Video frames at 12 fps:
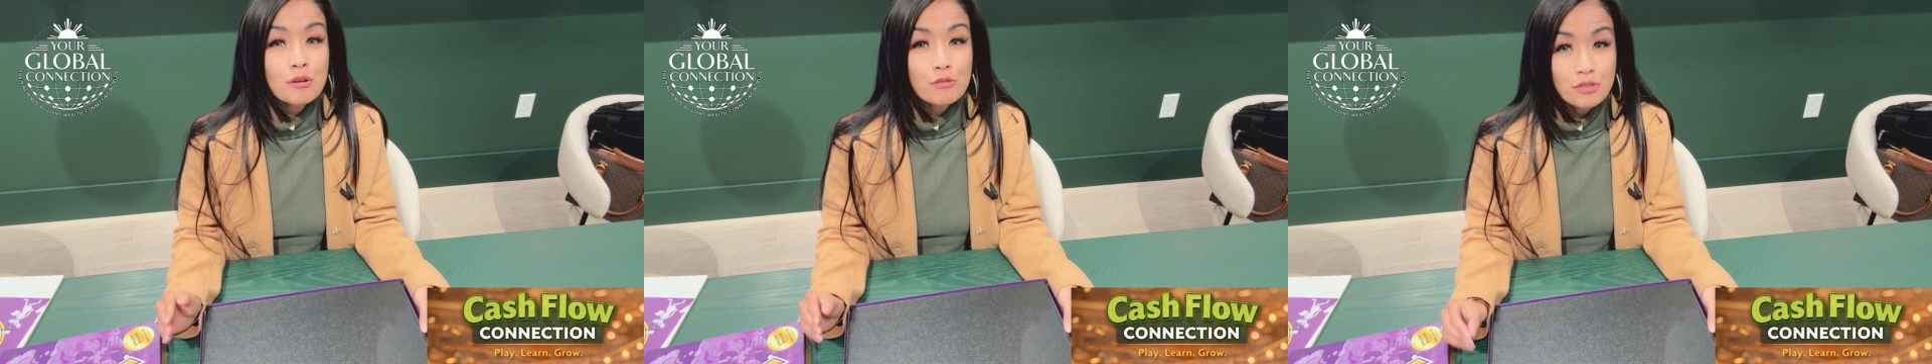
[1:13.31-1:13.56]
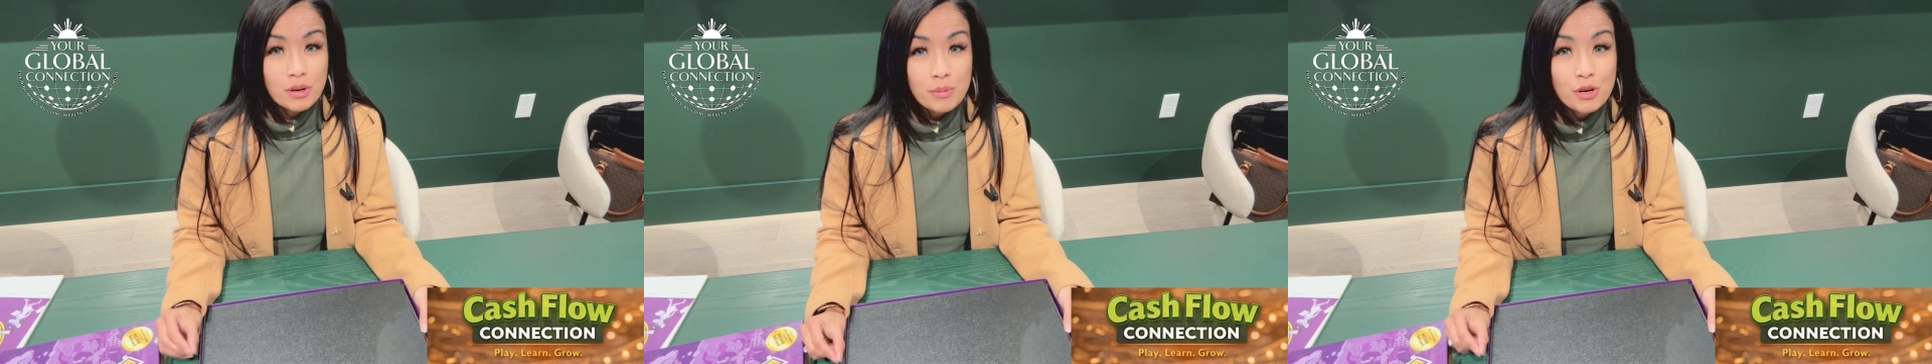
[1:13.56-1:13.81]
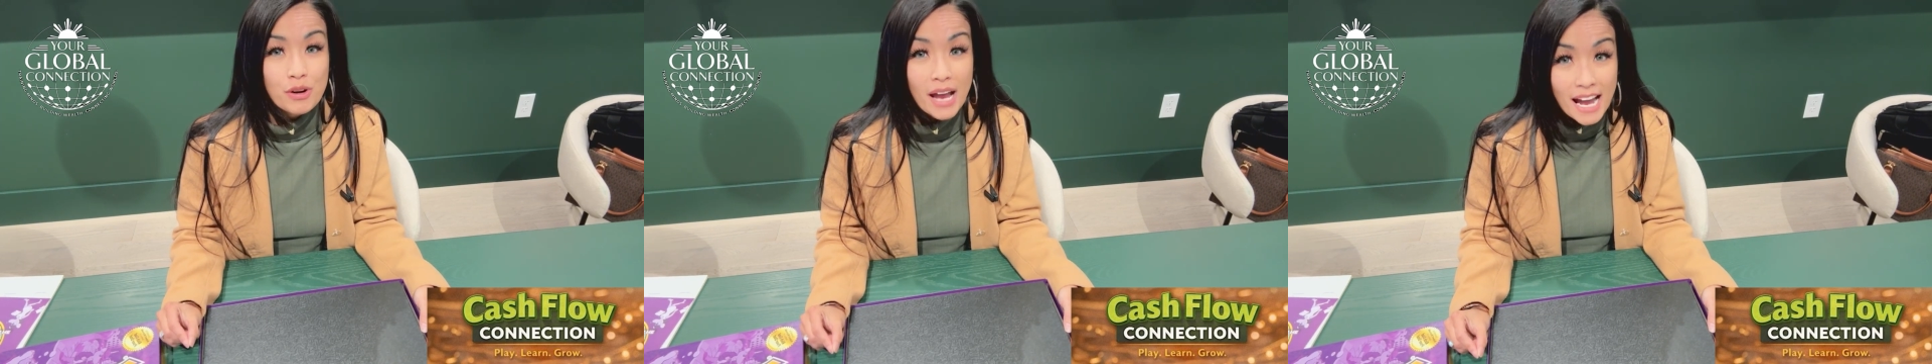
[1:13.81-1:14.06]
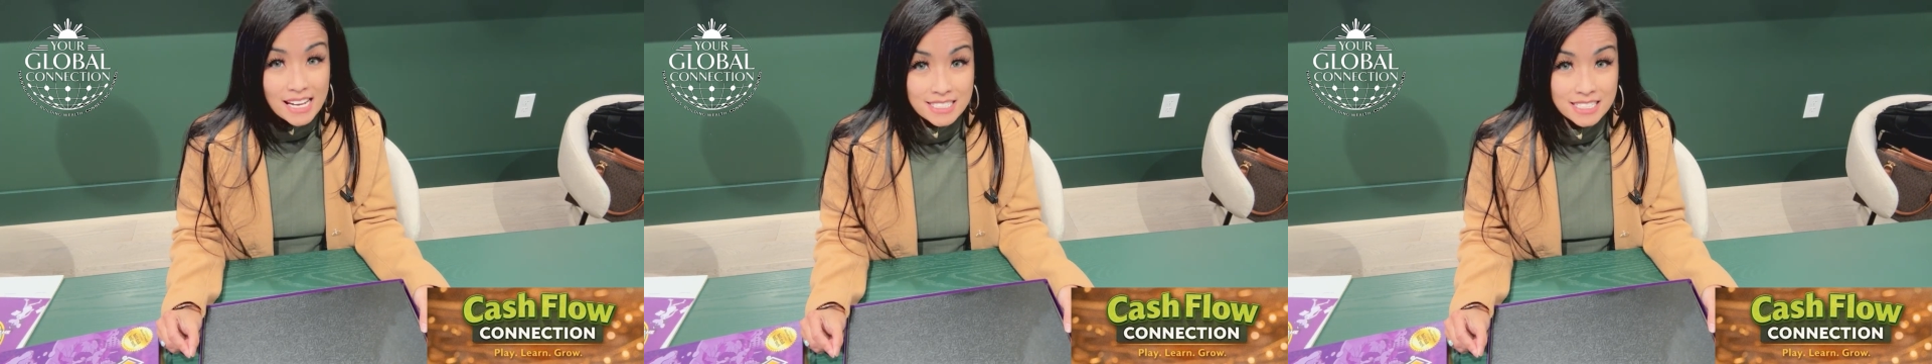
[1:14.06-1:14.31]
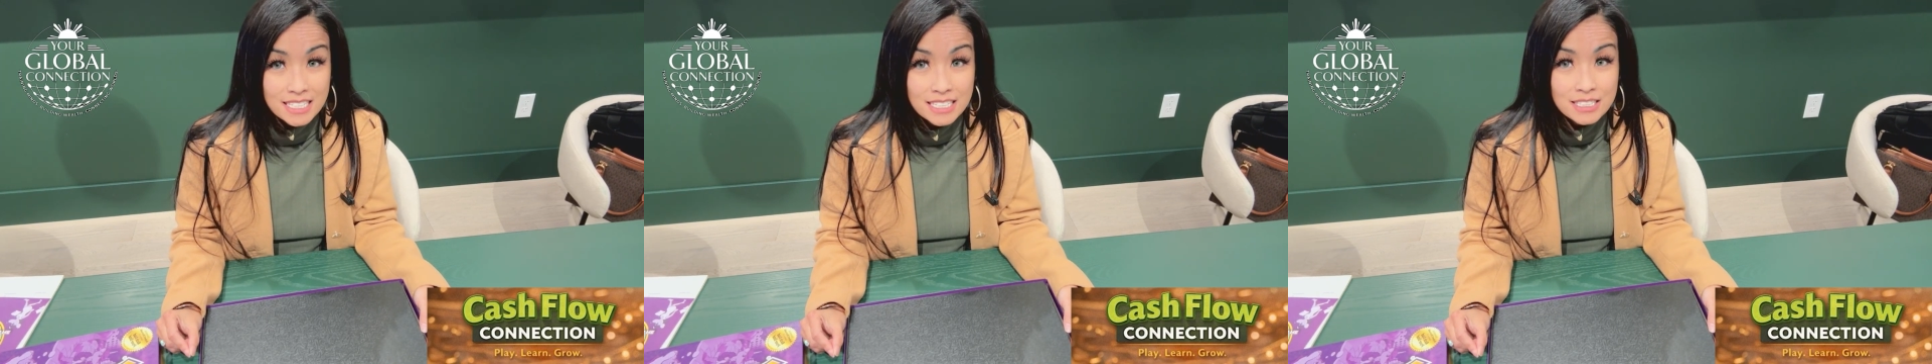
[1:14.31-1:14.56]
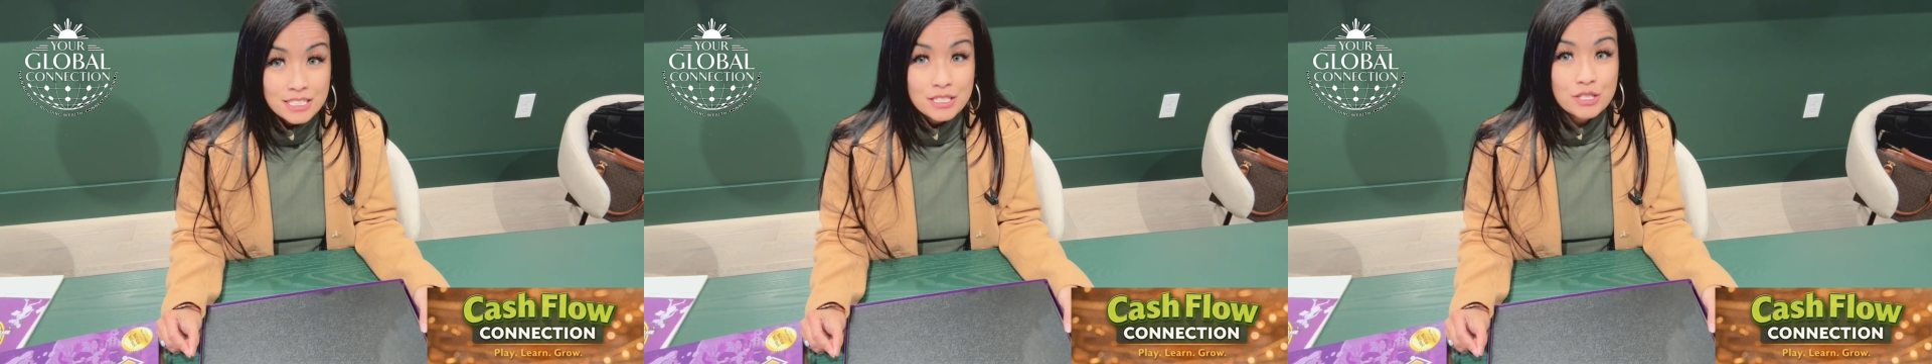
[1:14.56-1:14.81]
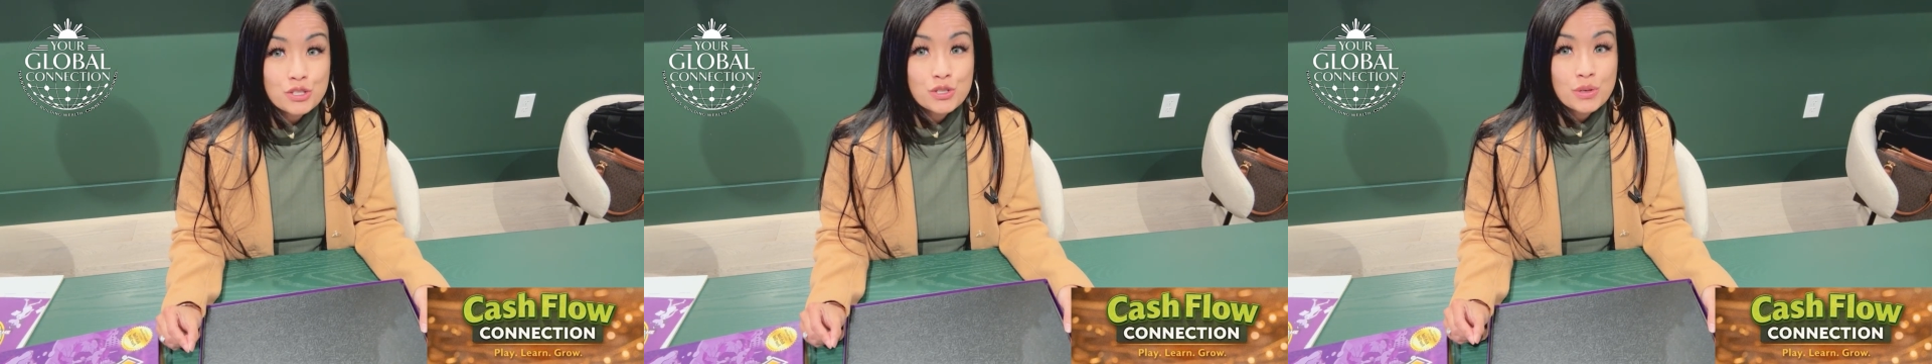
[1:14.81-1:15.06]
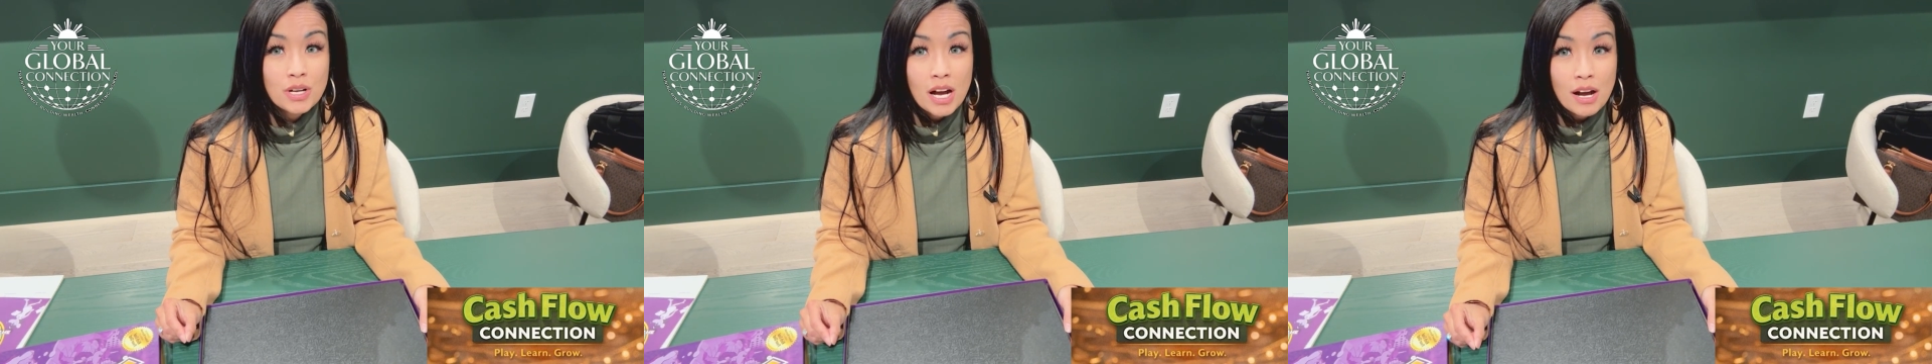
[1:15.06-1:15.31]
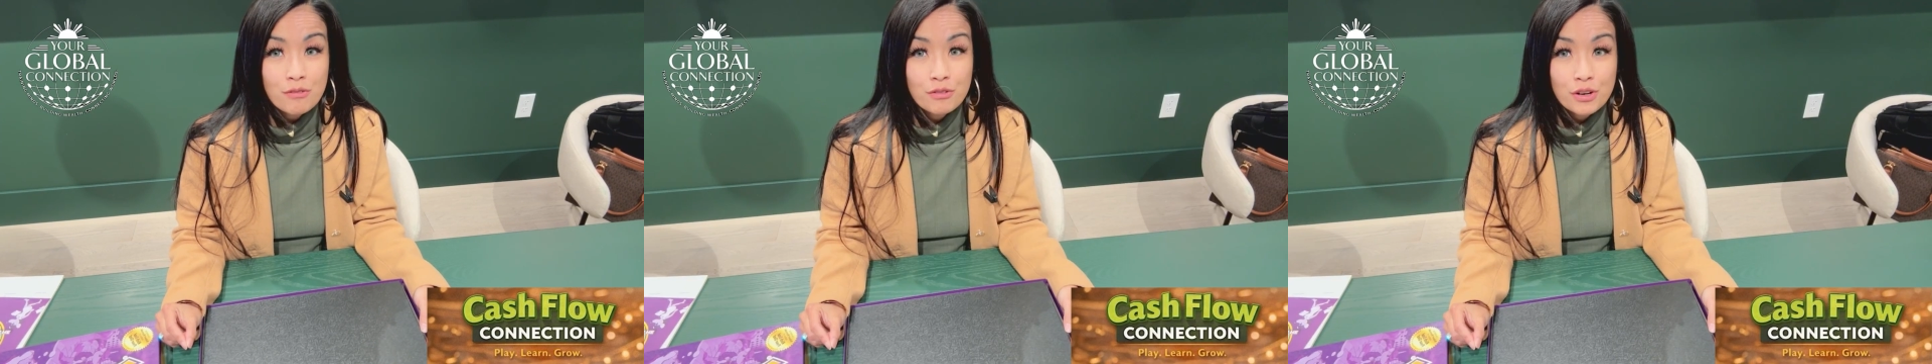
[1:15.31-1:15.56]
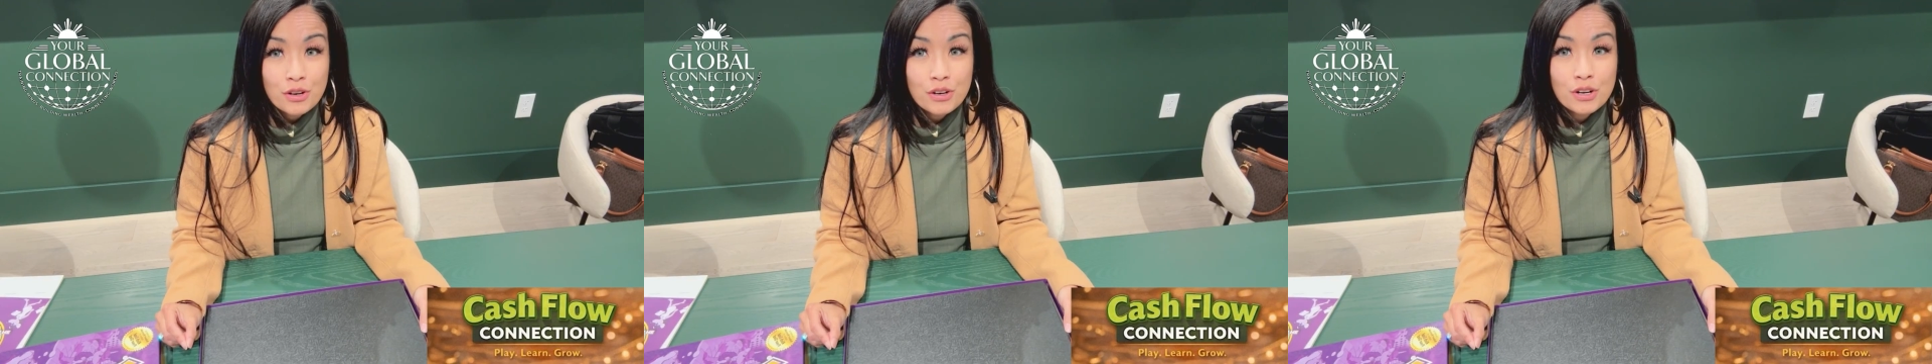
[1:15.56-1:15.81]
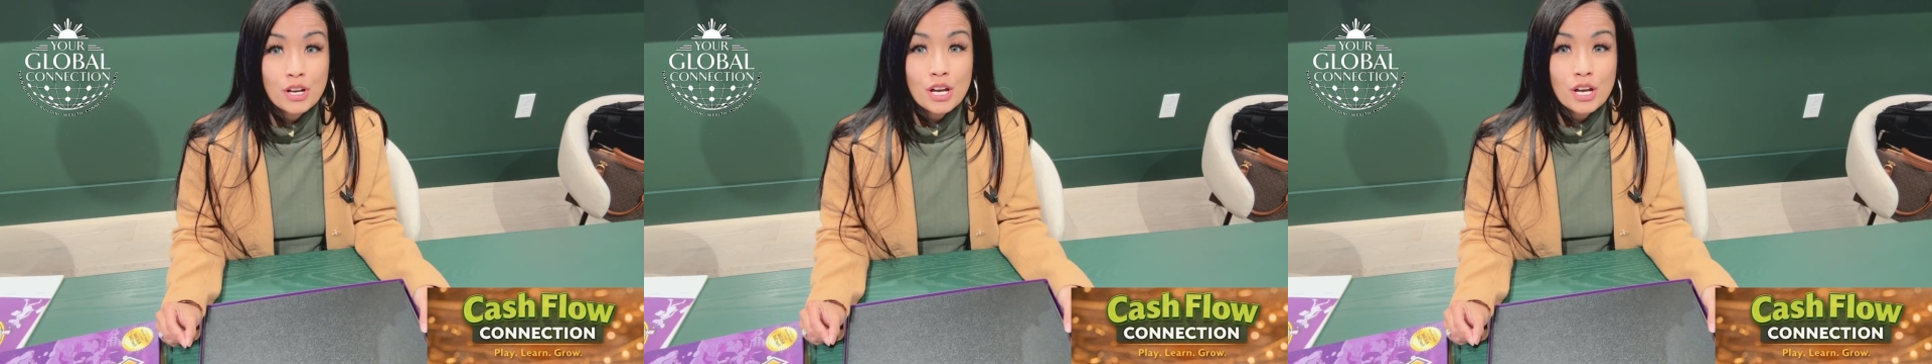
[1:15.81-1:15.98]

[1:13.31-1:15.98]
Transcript: from your assets to cover